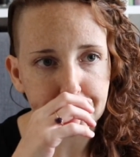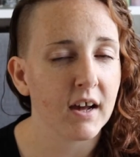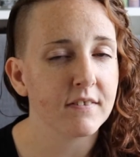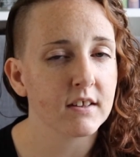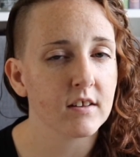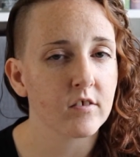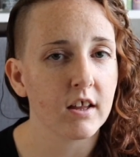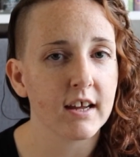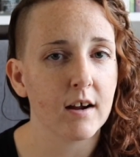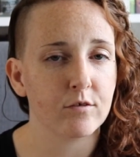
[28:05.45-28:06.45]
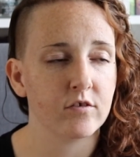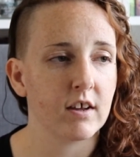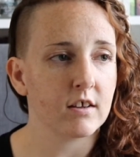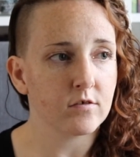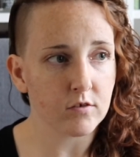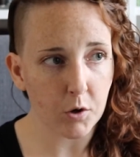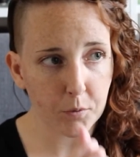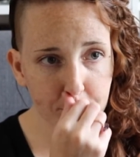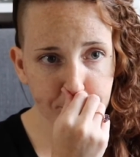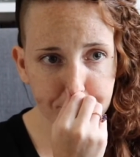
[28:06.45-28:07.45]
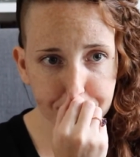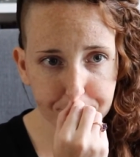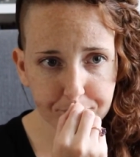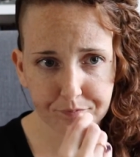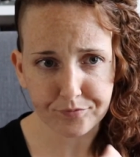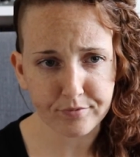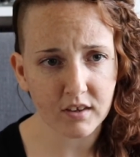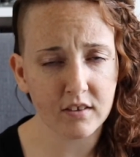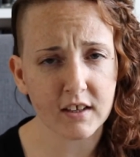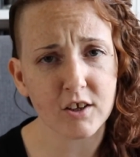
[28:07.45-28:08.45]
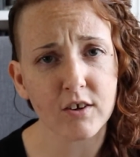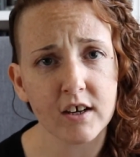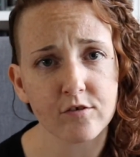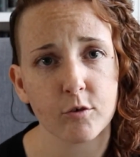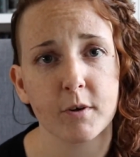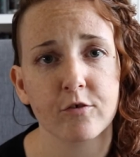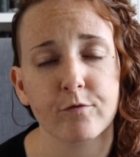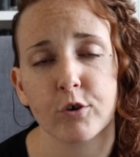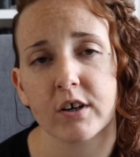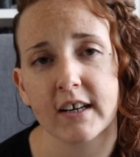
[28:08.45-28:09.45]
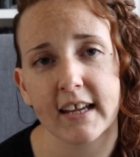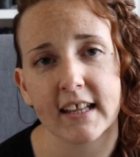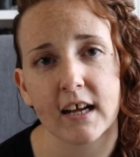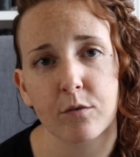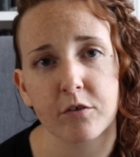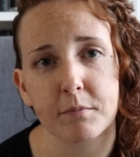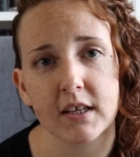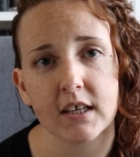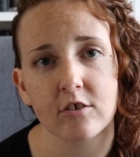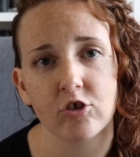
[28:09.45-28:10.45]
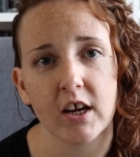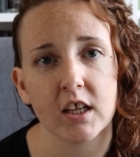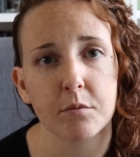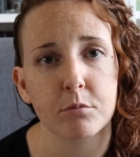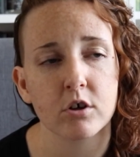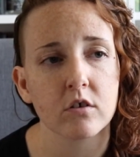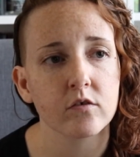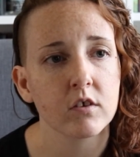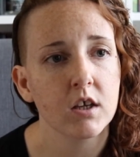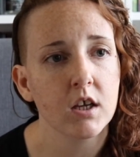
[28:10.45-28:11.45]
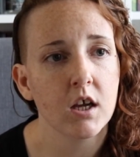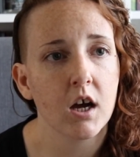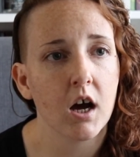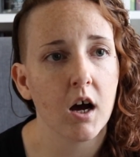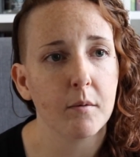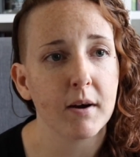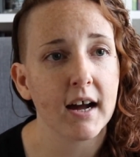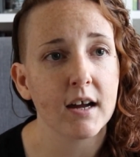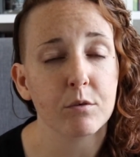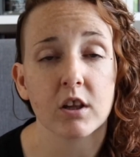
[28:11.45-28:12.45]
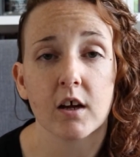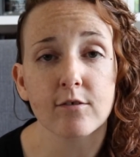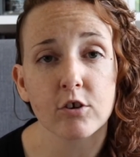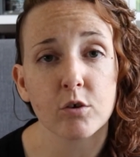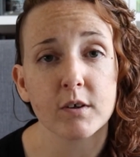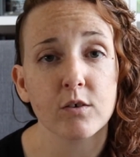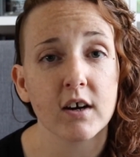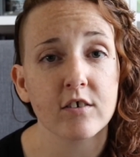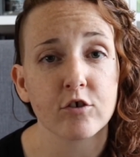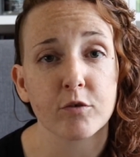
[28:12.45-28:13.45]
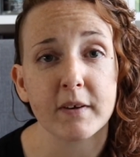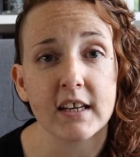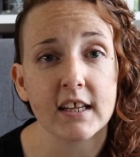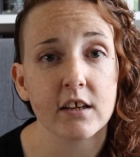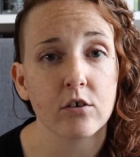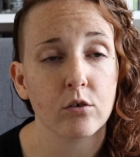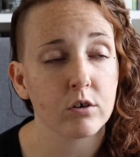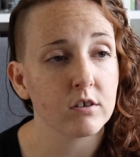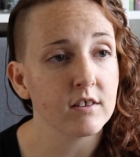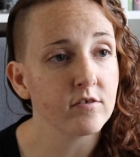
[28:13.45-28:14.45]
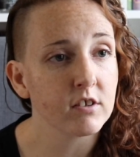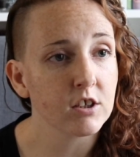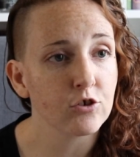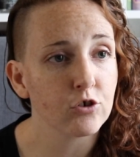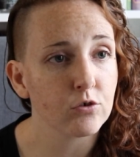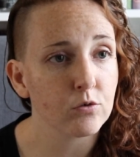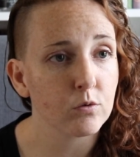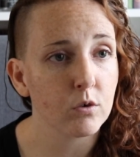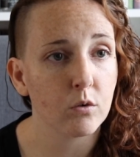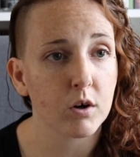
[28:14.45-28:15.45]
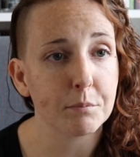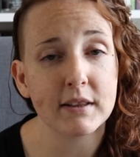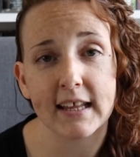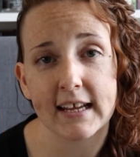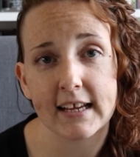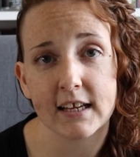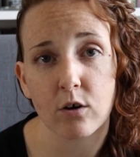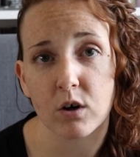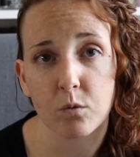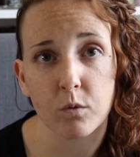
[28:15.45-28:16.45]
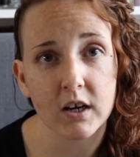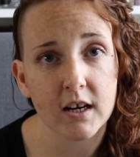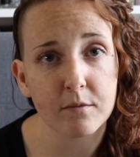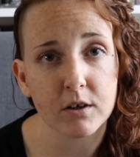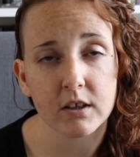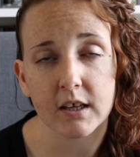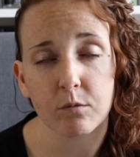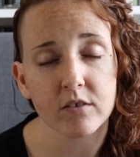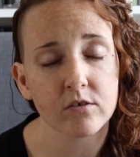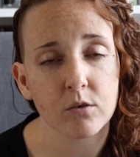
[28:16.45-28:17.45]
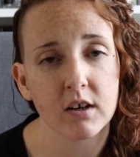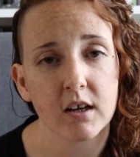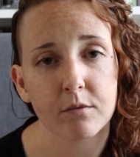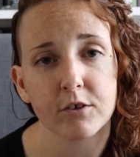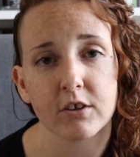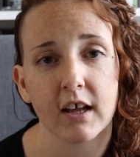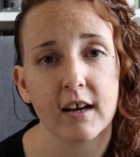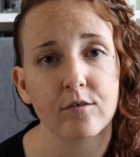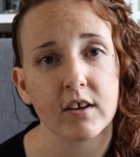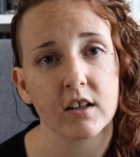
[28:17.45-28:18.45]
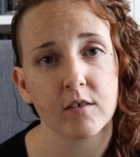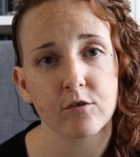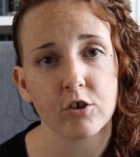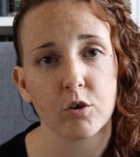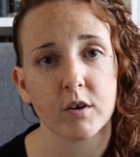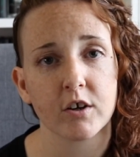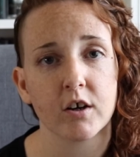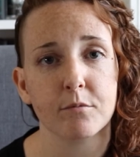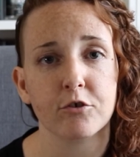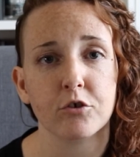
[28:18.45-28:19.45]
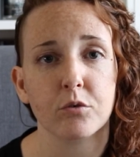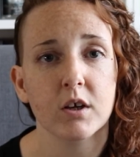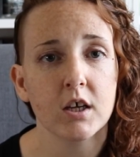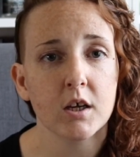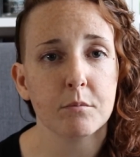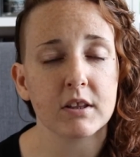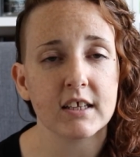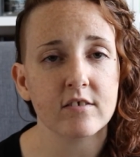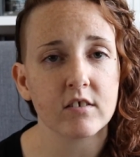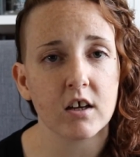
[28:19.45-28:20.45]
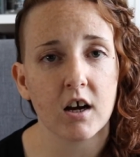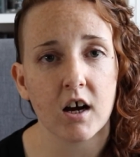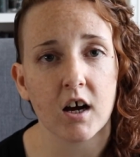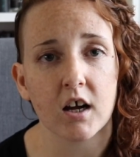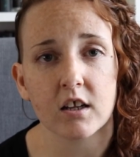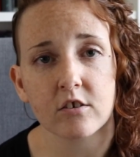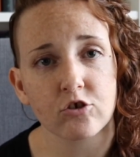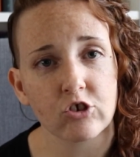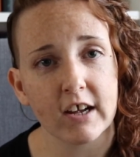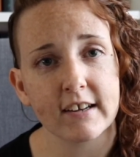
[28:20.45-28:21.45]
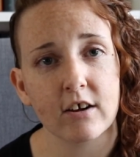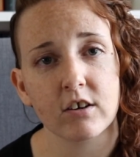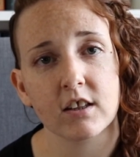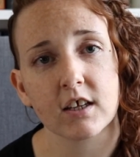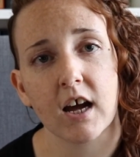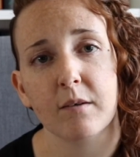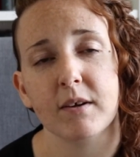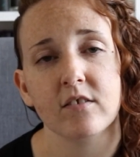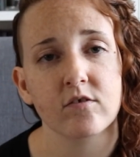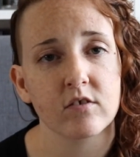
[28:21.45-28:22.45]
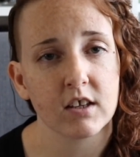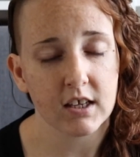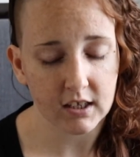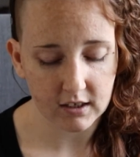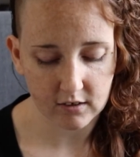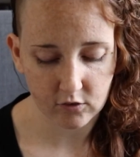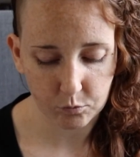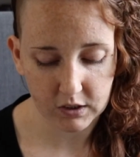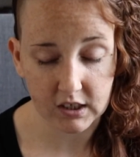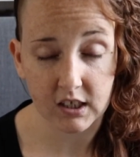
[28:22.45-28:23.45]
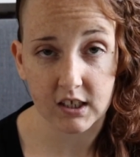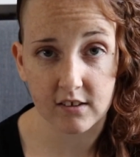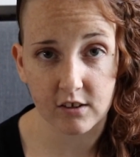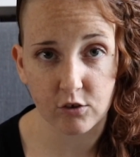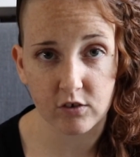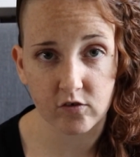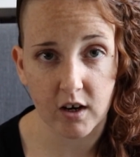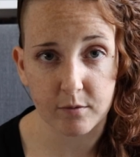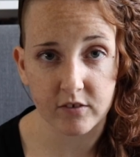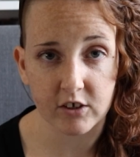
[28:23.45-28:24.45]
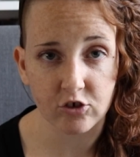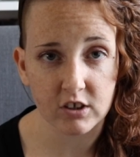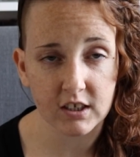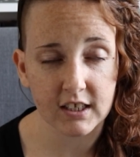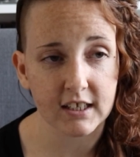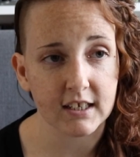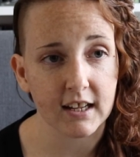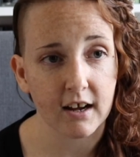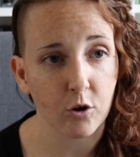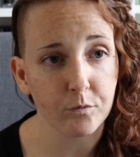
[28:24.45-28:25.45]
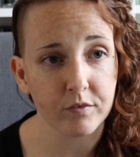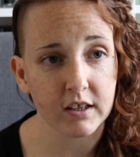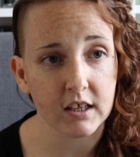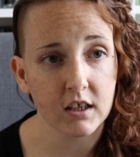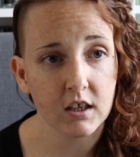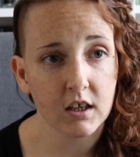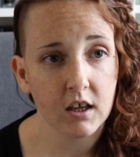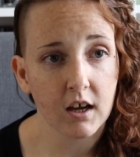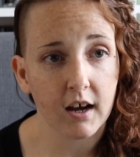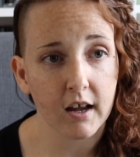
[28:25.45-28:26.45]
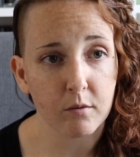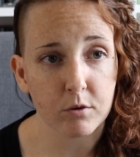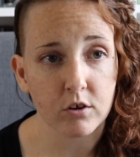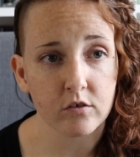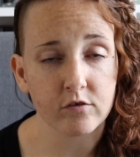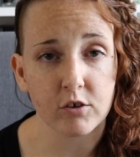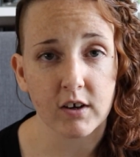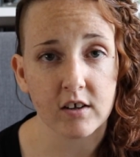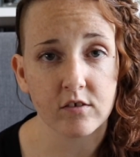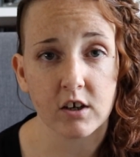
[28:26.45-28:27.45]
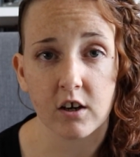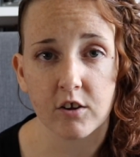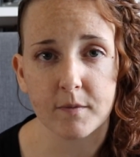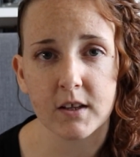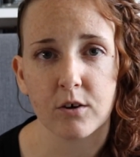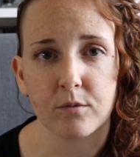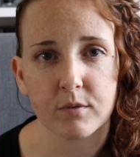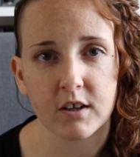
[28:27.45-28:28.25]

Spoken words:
I think that's all I have to say. So thank you guys so much for hanging out with me and chatting books. I would love to know what you guys are reading or listening to or playing or whatever, like what's going on with your lives. I'd love to know what you're up to. Please chat down in the comments and we could continue this conversation, and hopefully I will see you guys in another video.